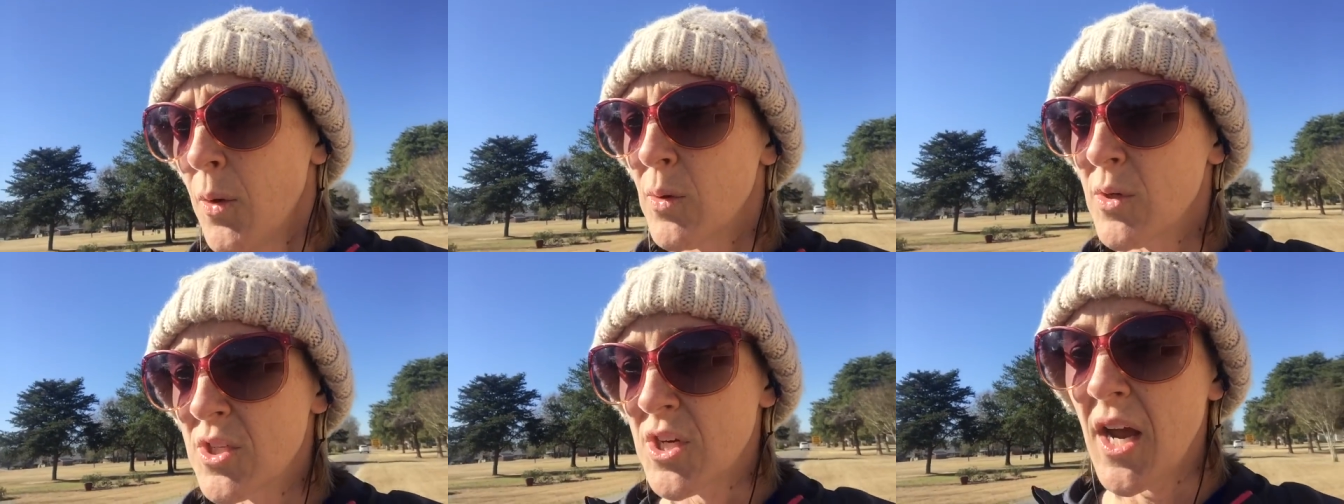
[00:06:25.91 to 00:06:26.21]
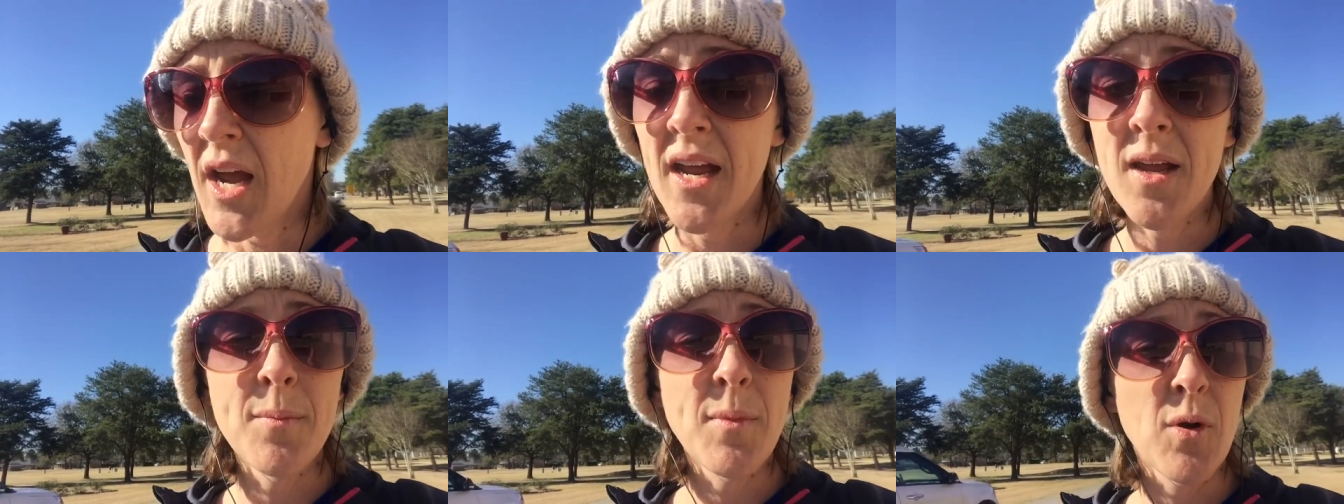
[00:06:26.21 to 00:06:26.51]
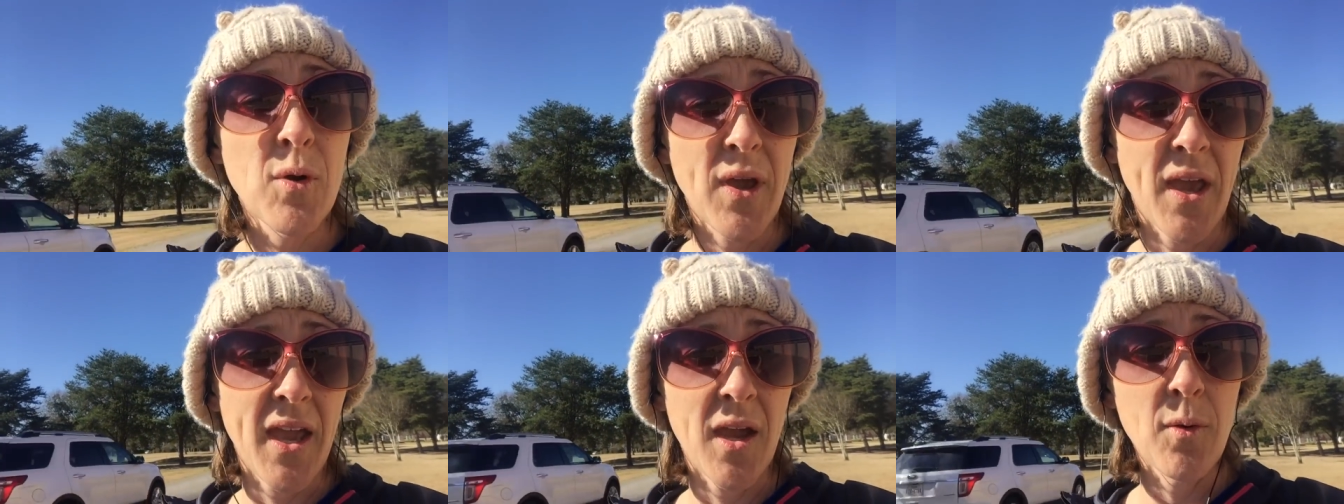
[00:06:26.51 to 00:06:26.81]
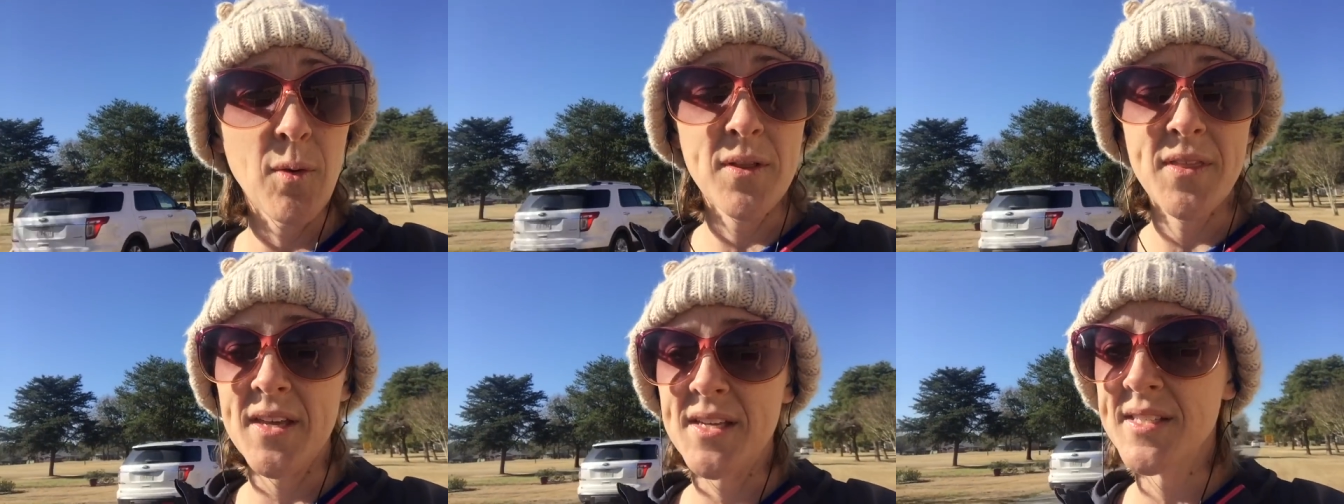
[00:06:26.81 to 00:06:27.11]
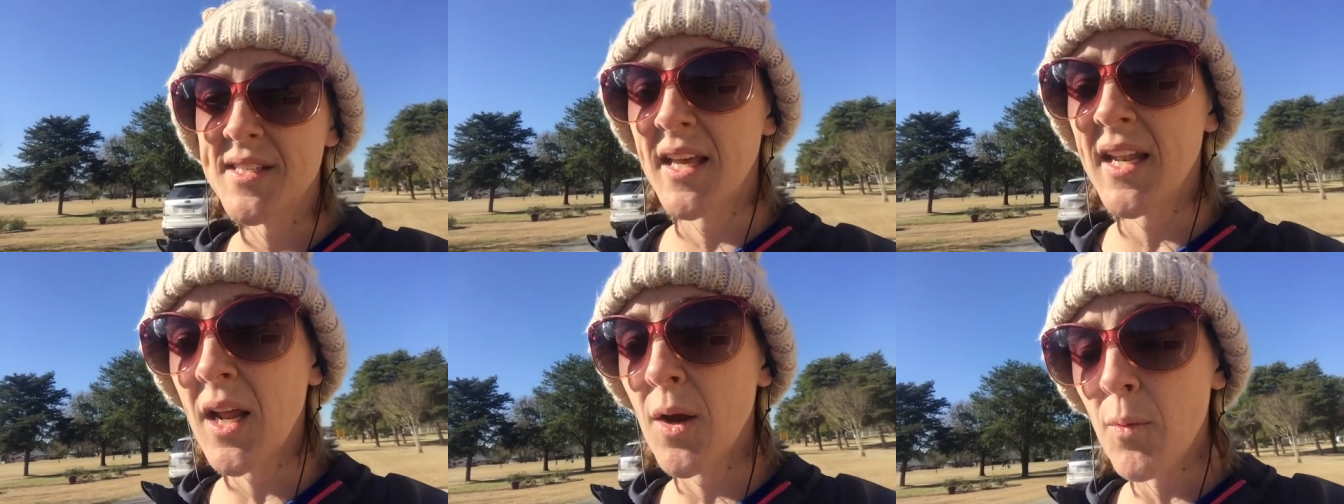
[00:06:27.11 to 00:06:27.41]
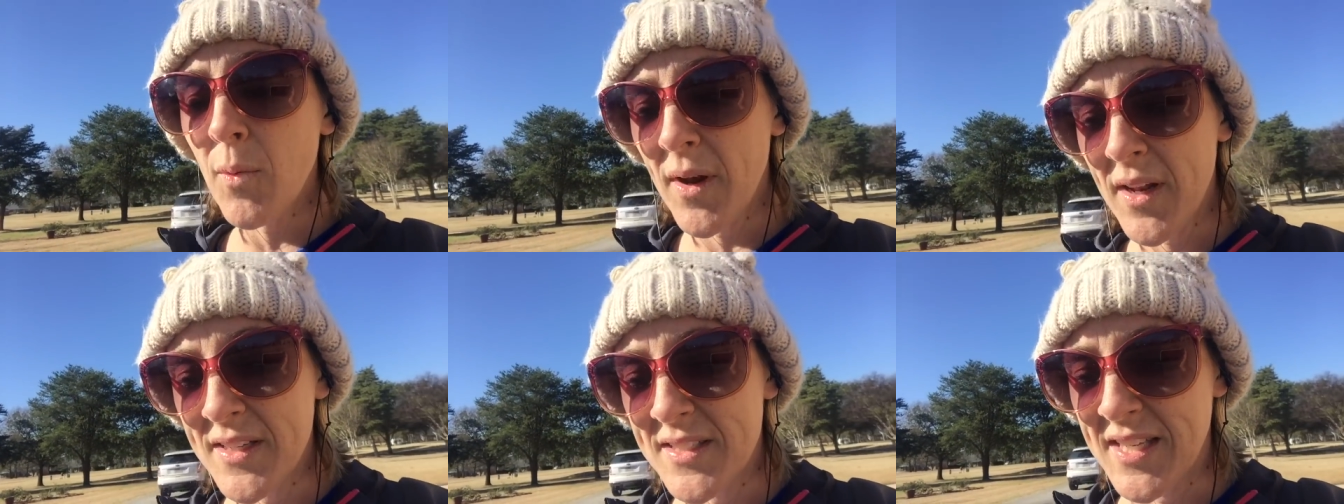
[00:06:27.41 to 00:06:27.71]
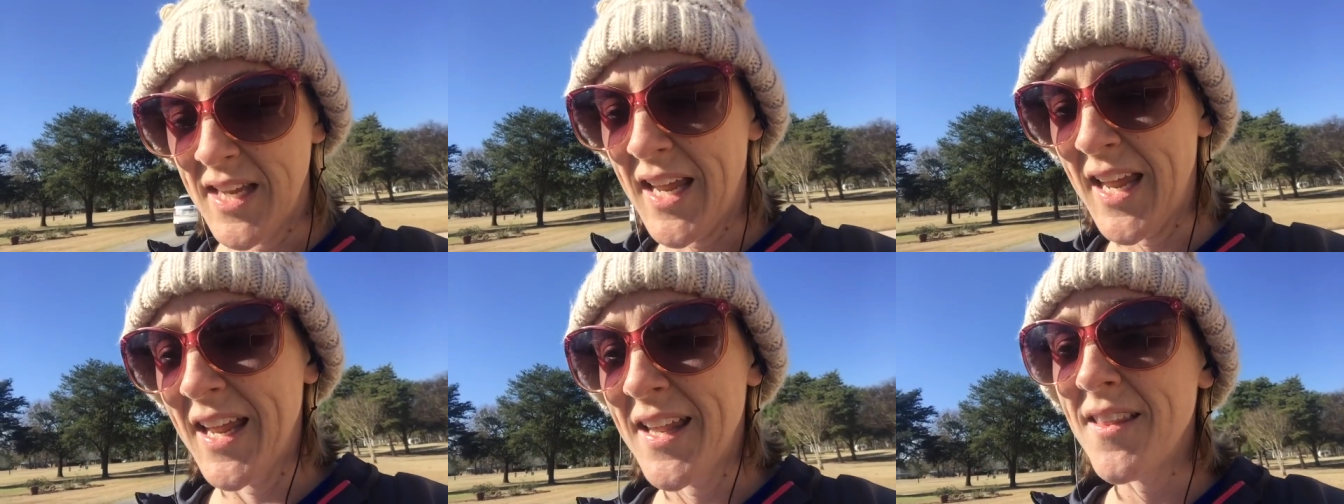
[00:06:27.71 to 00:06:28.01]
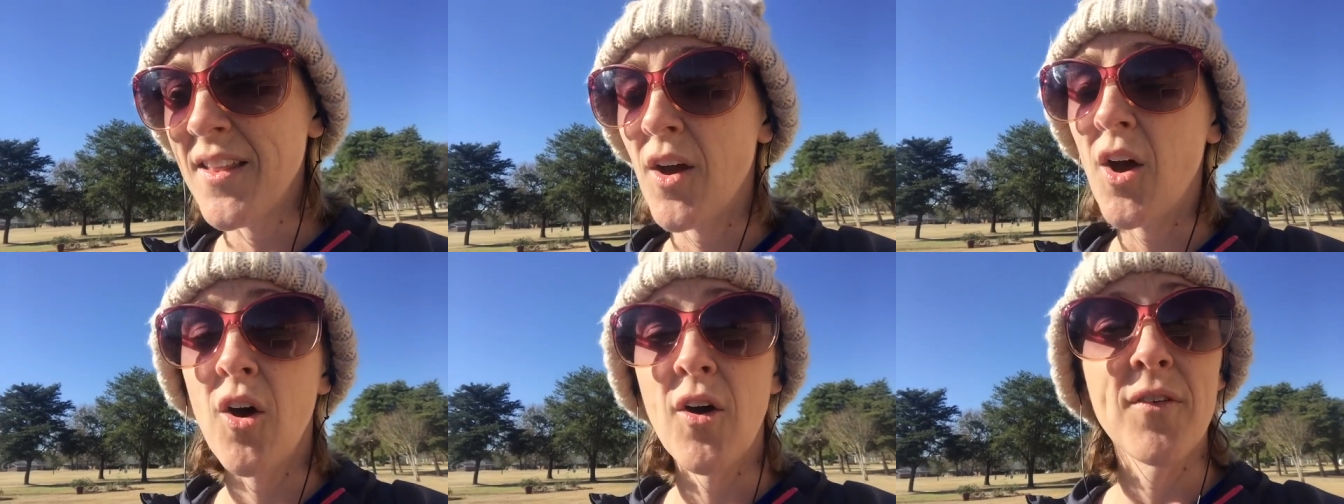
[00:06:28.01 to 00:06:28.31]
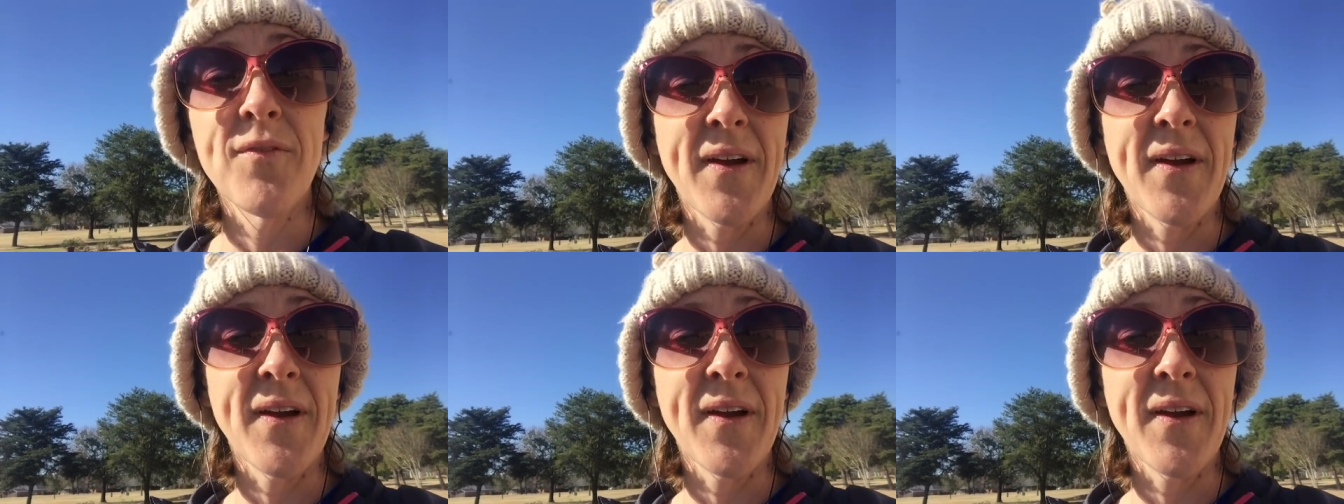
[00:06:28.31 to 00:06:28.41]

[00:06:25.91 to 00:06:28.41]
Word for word: which I am okay with. I said I wanted to end the,